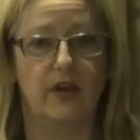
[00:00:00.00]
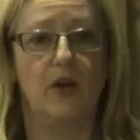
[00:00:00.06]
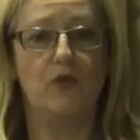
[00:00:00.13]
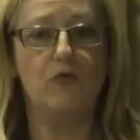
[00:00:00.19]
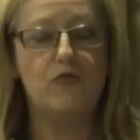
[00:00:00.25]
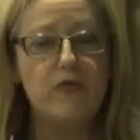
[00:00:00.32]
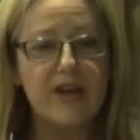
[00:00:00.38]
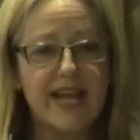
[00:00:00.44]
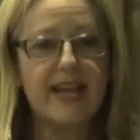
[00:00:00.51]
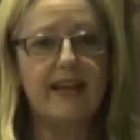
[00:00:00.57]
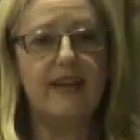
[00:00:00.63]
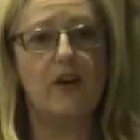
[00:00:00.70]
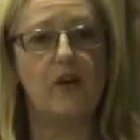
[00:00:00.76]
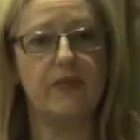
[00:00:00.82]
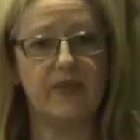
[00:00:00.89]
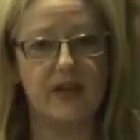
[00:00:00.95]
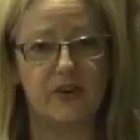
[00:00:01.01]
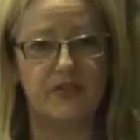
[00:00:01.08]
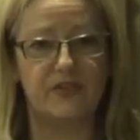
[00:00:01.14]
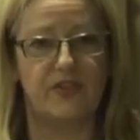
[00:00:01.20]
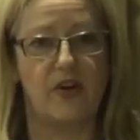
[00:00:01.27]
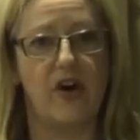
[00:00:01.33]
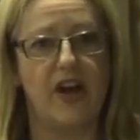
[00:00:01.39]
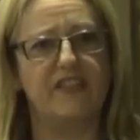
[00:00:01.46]
really on their
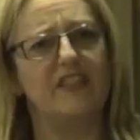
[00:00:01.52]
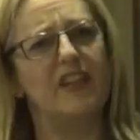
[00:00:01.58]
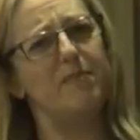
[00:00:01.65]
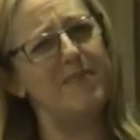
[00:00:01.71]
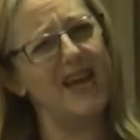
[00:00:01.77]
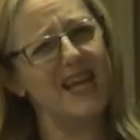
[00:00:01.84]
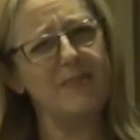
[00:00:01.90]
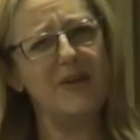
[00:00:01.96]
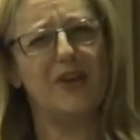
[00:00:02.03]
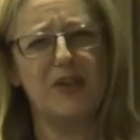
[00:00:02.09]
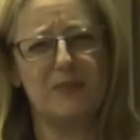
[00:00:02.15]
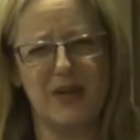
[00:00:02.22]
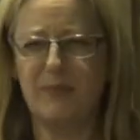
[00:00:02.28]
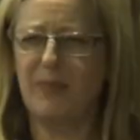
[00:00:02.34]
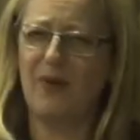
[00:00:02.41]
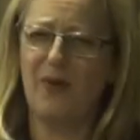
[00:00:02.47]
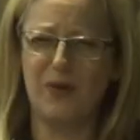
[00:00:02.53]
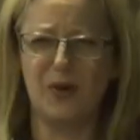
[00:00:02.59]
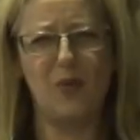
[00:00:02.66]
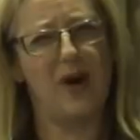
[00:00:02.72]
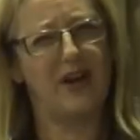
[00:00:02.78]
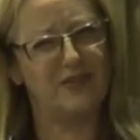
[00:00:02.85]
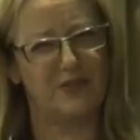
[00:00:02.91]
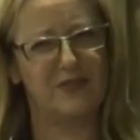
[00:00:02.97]
side, and that maybe other people aren't
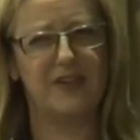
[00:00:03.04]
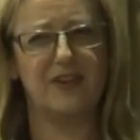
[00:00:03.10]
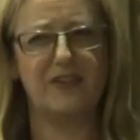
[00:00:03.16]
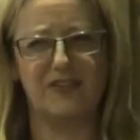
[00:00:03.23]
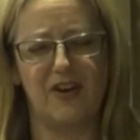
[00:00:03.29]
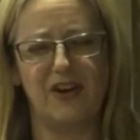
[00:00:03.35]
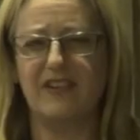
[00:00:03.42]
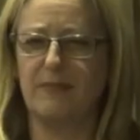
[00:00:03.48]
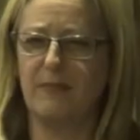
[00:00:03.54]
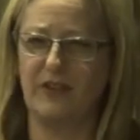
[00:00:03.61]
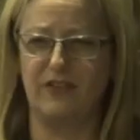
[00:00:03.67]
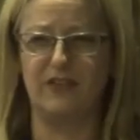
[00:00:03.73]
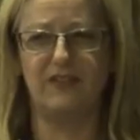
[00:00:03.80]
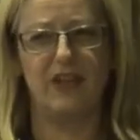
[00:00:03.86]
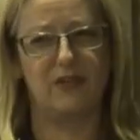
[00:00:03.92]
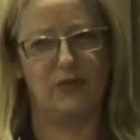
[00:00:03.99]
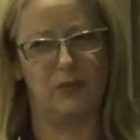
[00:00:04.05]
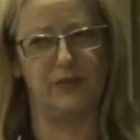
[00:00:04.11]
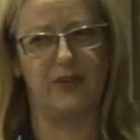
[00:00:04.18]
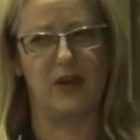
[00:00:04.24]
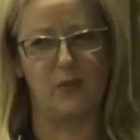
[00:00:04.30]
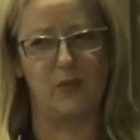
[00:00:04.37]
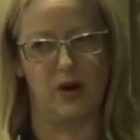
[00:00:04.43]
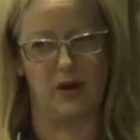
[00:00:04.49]
quite on their side as much as they thought
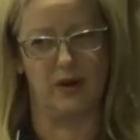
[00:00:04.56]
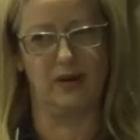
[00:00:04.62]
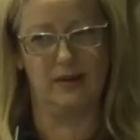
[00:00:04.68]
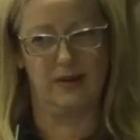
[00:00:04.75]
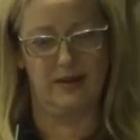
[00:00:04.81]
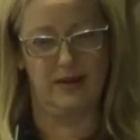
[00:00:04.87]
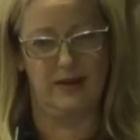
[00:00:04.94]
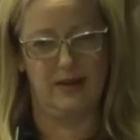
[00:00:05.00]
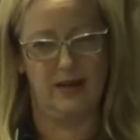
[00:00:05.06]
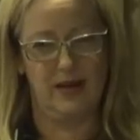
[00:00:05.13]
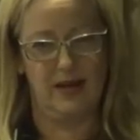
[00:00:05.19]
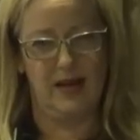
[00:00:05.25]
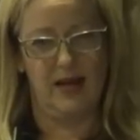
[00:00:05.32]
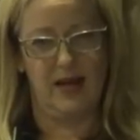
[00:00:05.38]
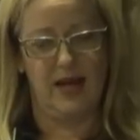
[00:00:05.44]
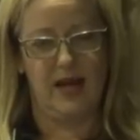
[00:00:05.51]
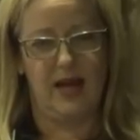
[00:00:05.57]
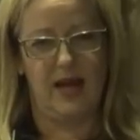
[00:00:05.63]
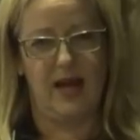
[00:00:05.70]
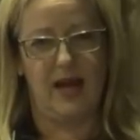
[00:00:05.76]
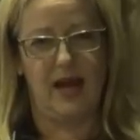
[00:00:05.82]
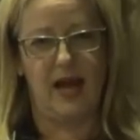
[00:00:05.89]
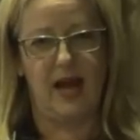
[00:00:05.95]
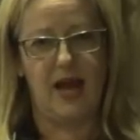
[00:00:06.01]
they were,
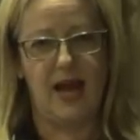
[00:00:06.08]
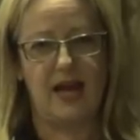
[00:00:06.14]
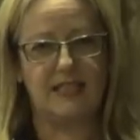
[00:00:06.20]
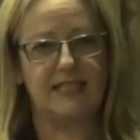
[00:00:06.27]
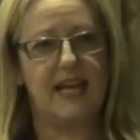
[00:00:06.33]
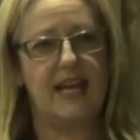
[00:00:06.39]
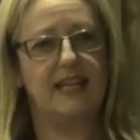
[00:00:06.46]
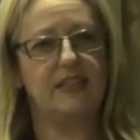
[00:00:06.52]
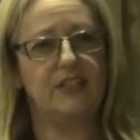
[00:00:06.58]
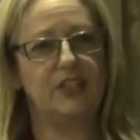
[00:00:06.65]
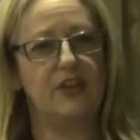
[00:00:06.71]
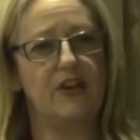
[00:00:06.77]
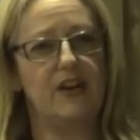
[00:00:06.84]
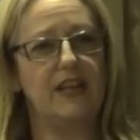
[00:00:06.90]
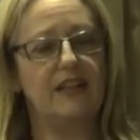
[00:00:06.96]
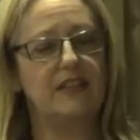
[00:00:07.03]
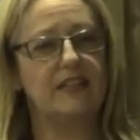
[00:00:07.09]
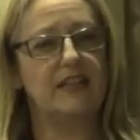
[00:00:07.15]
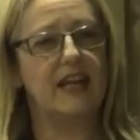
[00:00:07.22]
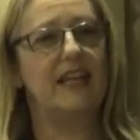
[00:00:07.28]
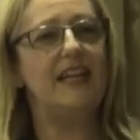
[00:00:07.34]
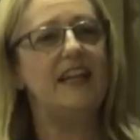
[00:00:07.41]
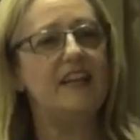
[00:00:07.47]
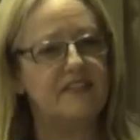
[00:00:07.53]
and telling the child
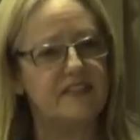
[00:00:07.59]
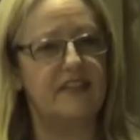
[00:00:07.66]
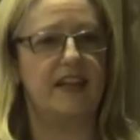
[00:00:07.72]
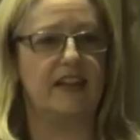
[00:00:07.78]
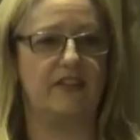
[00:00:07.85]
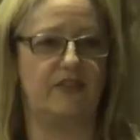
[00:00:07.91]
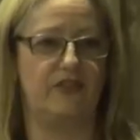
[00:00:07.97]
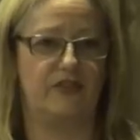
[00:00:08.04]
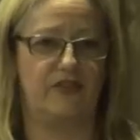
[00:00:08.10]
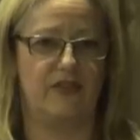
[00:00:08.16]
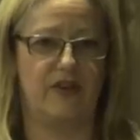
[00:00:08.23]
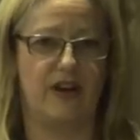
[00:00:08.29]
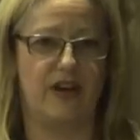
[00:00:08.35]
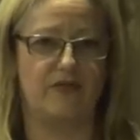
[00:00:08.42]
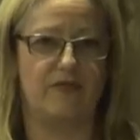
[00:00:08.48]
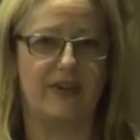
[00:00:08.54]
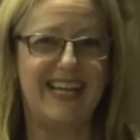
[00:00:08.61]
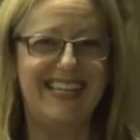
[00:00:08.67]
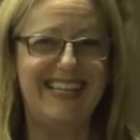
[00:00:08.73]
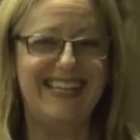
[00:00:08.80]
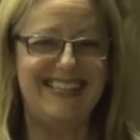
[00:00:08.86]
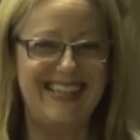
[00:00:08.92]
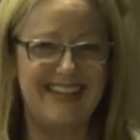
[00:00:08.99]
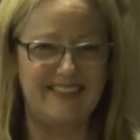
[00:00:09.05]
and listening to the child,
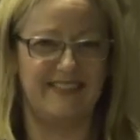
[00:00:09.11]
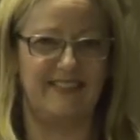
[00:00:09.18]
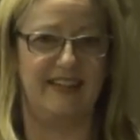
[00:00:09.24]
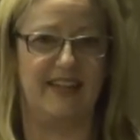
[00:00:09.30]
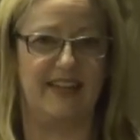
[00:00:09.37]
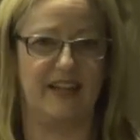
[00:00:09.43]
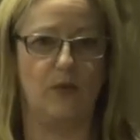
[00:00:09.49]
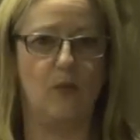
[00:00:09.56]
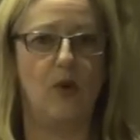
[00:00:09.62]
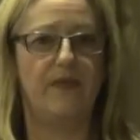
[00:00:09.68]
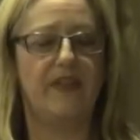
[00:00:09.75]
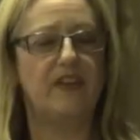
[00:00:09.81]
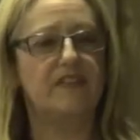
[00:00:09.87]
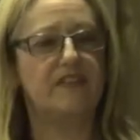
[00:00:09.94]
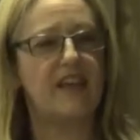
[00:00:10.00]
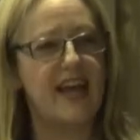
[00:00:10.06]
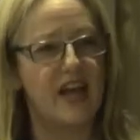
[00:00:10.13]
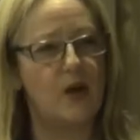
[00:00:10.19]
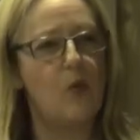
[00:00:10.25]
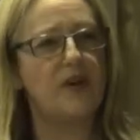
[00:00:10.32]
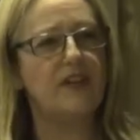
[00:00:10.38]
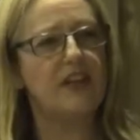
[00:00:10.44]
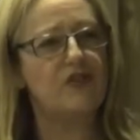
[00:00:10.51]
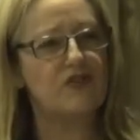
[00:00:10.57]
really listening what they're saying, what
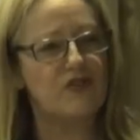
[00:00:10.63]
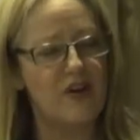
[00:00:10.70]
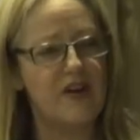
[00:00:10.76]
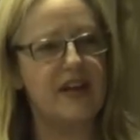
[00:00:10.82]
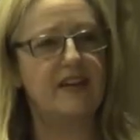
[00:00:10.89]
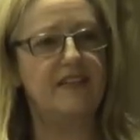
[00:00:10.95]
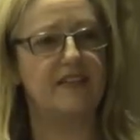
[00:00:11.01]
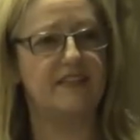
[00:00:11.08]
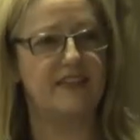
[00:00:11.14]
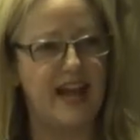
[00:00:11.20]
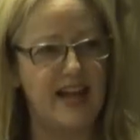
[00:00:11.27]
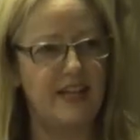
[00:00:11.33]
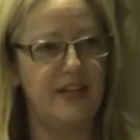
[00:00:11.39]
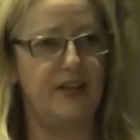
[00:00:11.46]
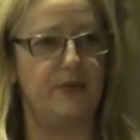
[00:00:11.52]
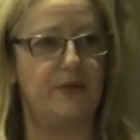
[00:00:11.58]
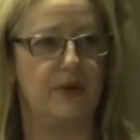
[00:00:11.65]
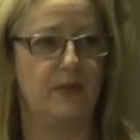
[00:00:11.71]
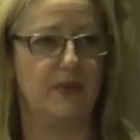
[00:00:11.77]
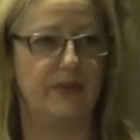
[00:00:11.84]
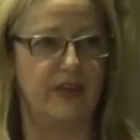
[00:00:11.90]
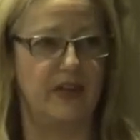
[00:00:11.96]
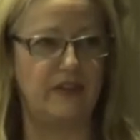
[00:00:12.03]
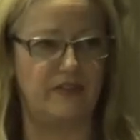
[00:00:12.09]
are they trying to tell you
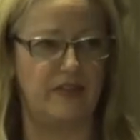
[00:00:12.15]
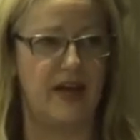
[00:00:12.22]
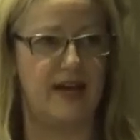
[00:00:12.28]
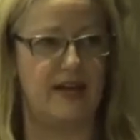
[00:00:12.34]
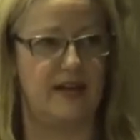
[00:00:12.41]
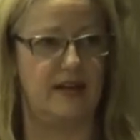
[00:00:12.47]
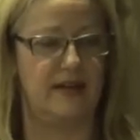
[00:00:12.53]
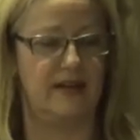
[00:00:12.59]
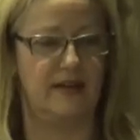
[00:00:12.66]
when they say,